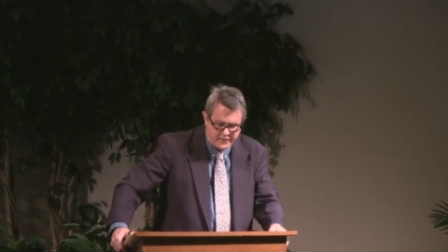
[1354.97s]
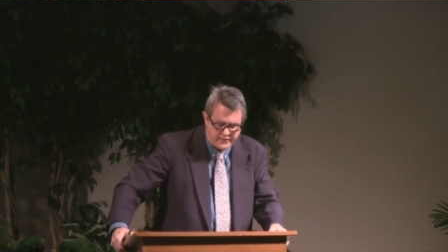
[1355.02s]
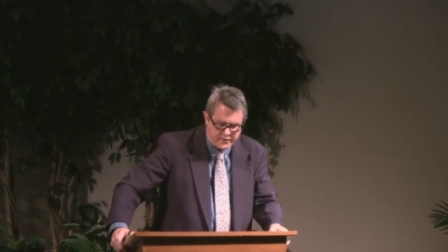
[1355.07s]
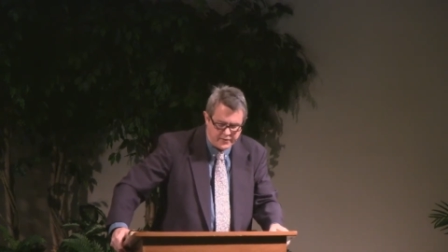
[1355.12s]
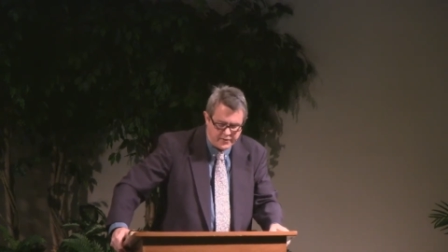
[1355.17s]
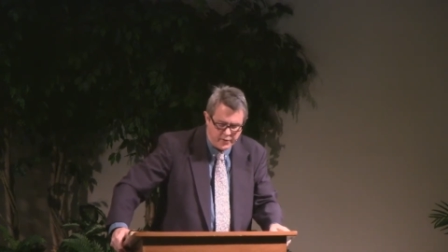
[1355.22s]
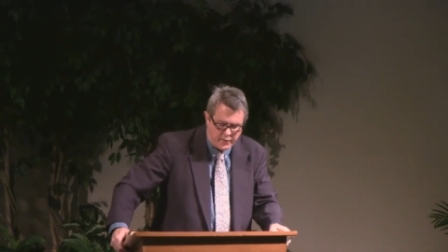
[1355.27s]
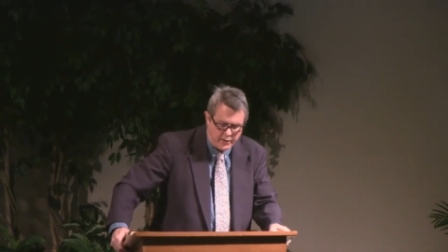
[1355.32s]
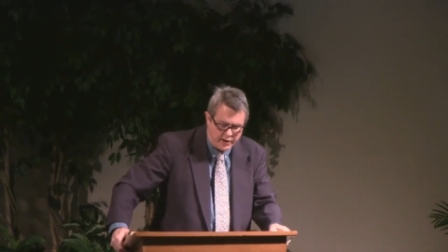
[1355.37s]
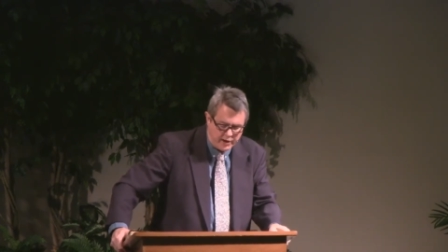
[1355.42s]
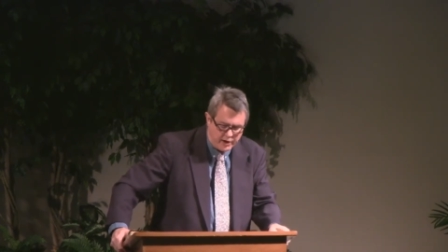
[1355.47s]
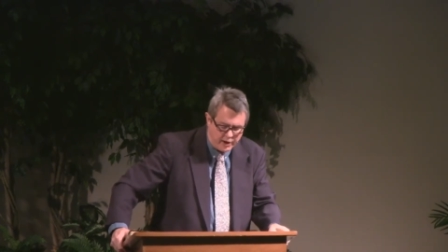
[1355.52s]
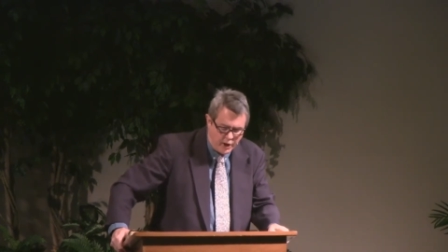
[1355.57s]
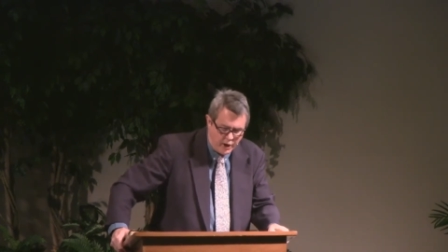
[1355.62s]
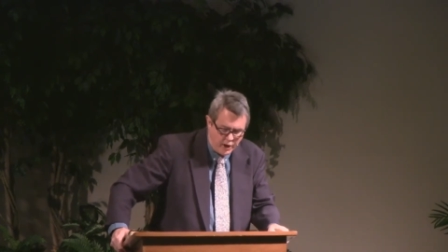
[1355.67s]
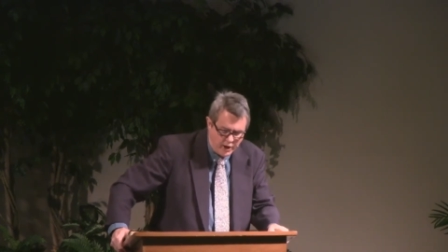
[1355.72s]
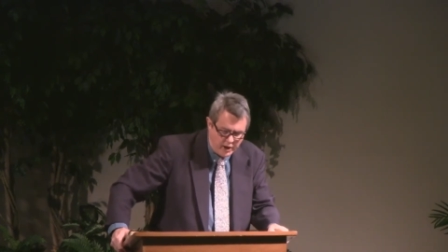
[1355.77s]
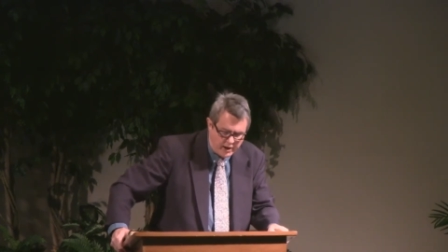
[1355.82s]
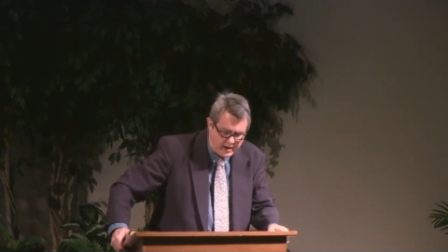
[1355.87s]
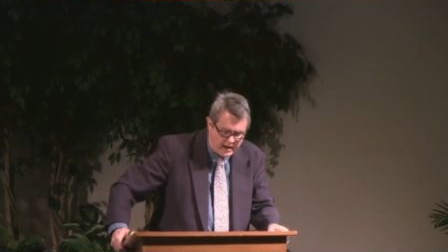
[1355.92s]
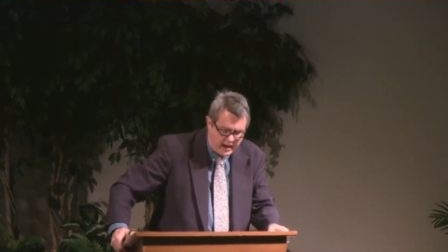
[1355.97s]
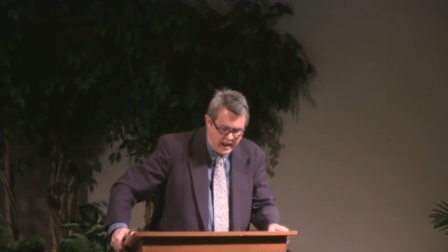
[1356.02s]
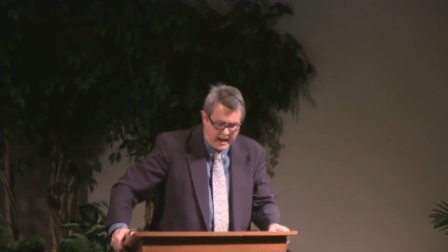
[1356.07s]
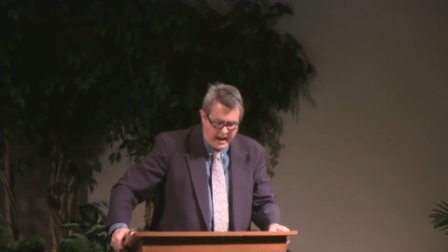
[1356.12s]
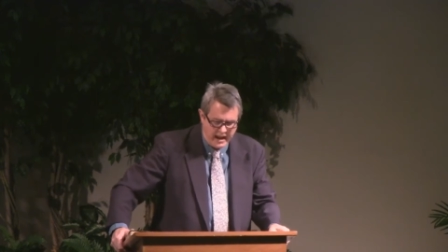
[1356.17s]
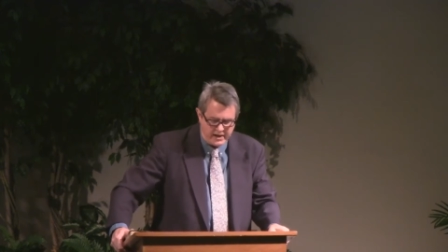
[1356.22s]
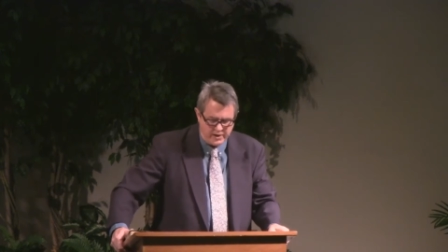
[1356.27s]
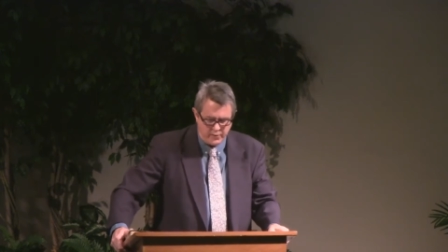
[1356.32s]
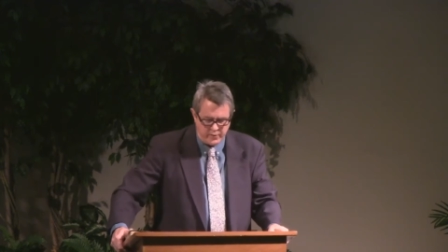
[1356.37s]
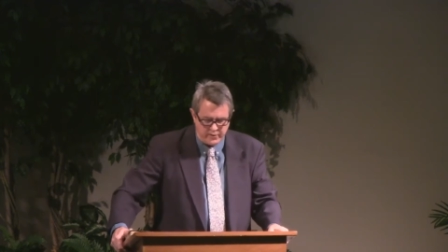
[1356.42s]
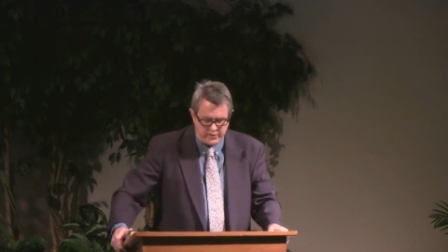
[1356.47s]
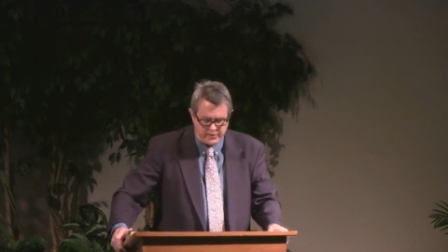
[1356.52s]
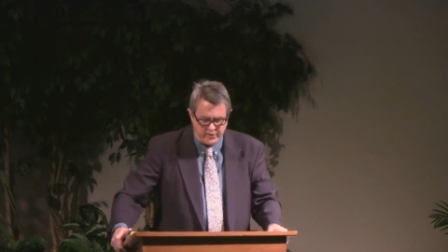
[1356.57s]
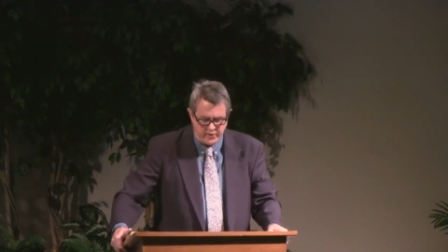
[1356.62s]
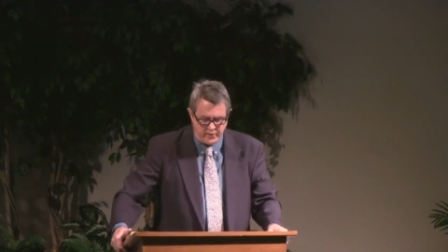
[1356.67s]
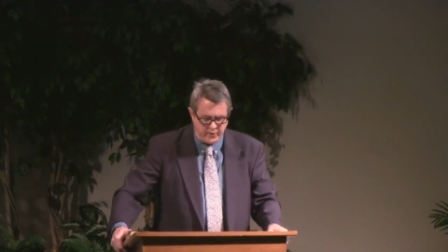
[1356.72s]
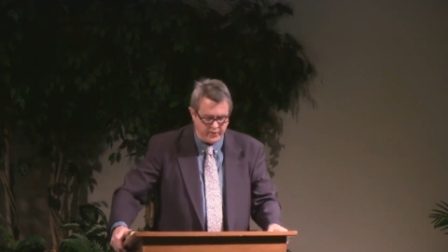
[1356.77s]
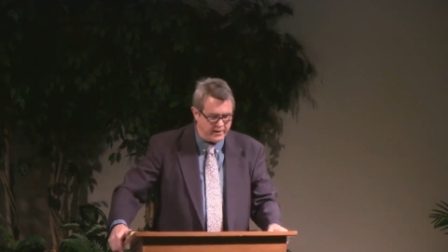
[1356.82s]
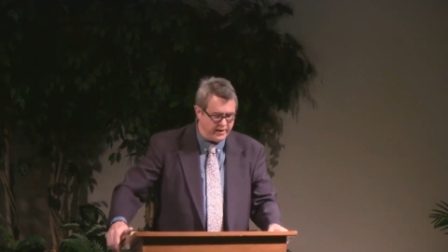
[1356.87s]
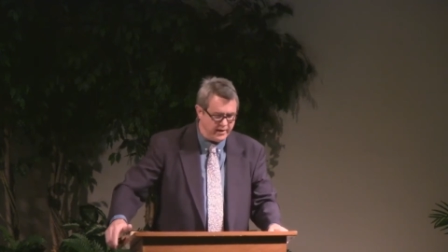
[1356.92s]
for doing good and you
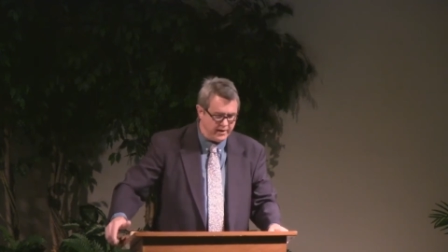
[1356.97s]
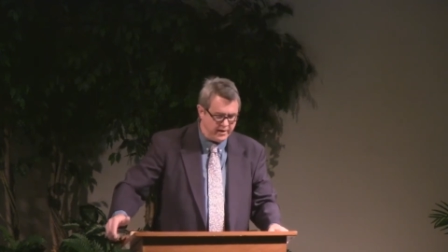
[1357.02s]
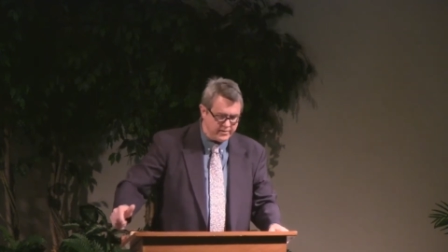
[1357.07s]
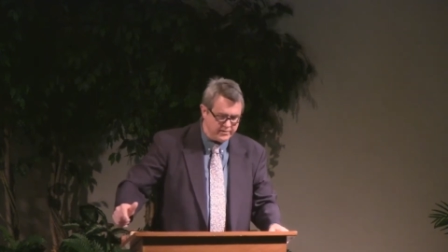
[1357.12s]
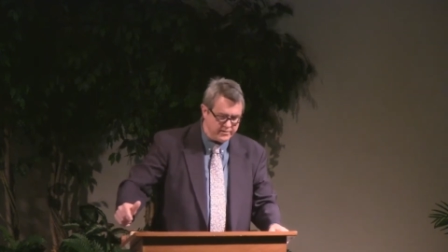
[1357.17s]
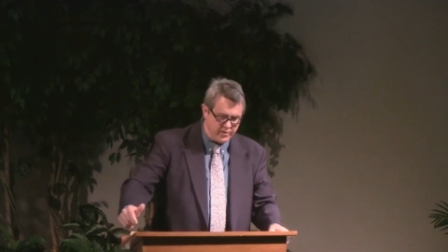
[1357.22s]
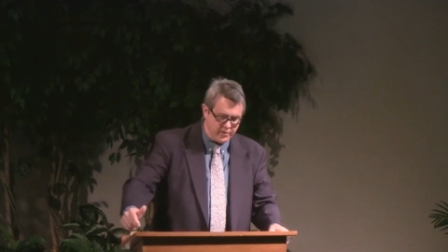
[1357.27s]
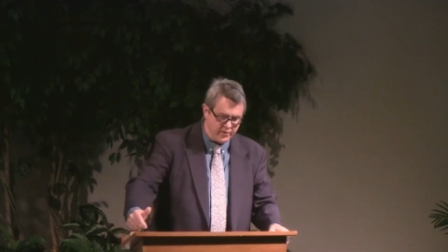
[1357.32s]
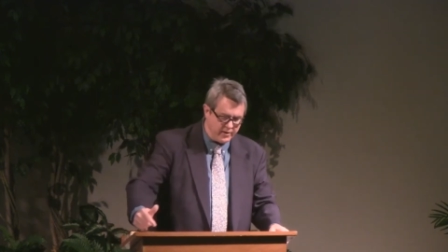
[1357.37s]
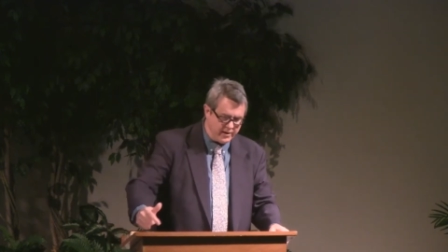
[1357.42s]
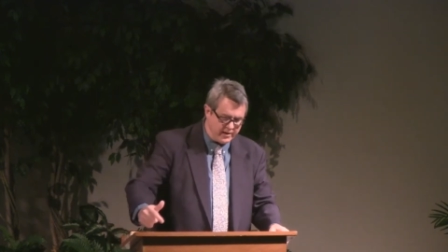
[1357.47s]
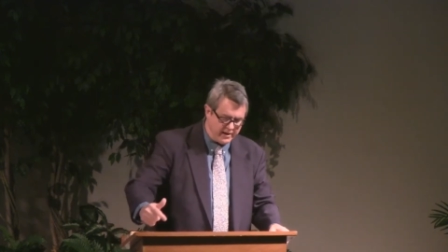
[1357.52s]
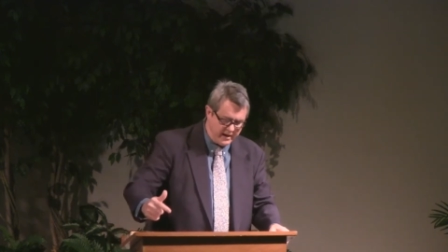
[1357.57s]
endure, endure it,